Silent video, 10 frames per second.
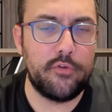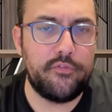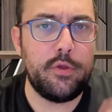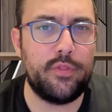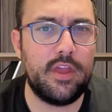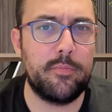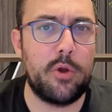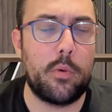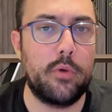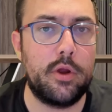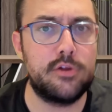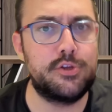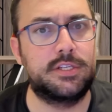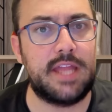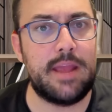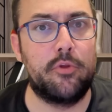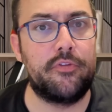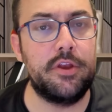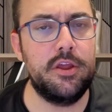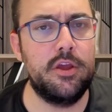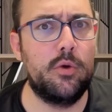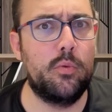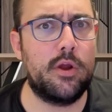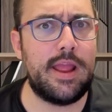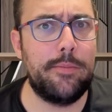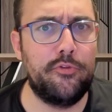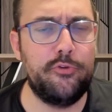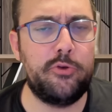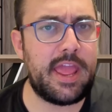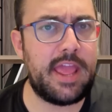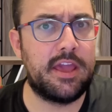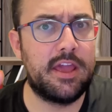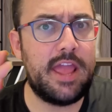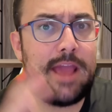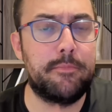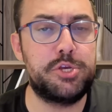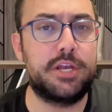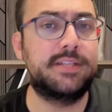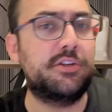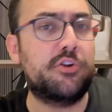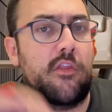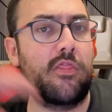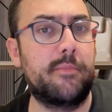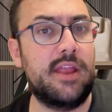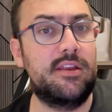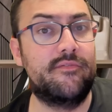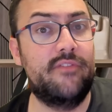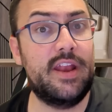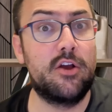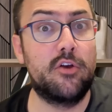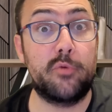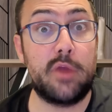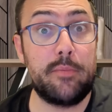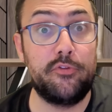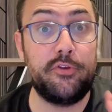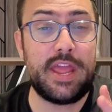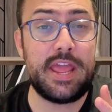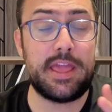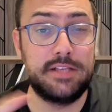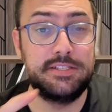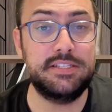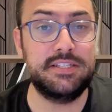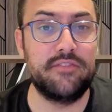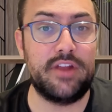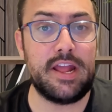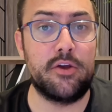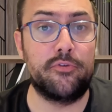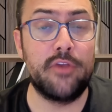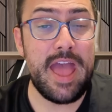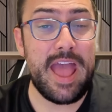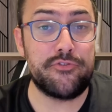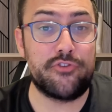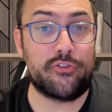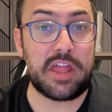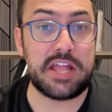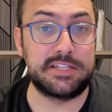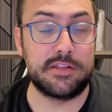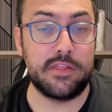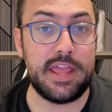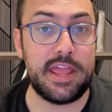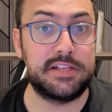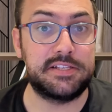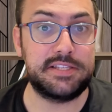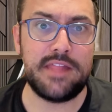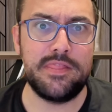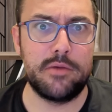if you think about what we're just able to do, we're able to take images and turn them into videos. We're able to take existing videos and just instantly extend